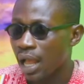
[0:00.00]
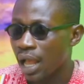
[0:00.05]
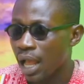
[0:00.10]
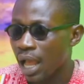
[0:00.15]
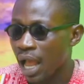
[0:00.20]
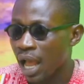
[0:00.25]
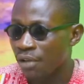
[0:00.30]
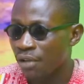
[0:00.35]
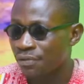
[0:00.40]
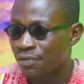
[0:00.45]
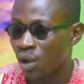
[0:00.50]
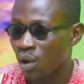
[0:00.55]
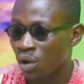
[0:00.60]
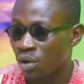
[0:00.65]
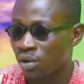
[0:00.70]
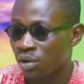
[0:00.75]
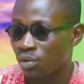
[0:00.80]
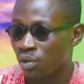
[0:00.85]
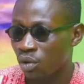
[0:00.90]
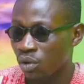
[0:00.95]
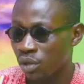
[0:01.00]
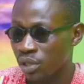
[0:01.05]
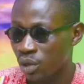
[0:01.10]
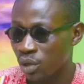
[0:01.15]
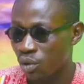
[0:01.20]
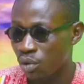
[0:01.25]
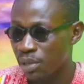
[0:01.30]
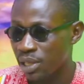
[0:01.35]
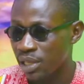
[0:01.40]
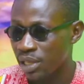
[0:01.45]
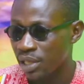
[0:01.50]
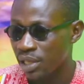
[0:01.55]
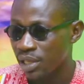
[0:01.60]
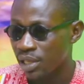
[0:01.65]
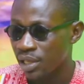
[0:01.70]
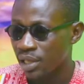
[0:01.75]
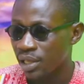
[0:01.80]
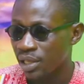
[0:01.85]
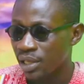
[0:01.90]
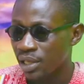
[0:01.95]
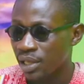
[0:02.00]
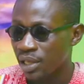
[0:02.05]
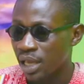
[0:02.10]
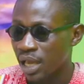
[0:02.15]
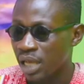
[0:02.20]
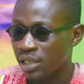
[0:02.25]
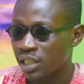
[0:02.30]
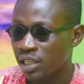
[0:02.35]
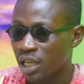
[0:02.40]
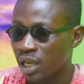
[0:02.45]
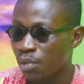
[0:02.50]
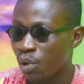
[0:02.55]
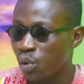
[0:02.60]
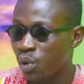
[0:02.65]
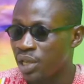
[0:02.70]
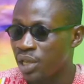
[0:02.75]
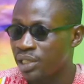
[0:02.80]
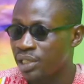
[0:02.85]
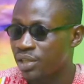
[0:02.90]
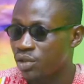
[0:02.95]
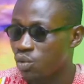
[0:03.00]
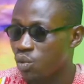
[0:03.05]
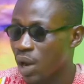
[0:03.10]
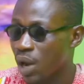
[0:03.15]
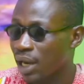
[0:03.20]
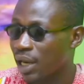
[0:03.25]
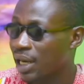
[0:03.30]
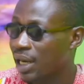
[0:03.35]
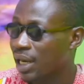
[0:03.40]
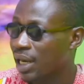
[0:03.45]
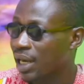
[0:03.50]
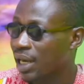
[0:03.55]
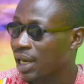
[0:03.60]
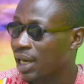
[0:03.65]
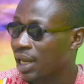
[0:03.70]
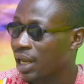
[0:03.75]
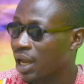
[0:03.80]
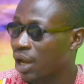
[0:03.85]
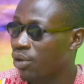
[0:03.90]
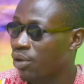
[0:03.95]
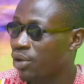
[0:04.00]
I fear or you me. As a boy leads new one. Yeah.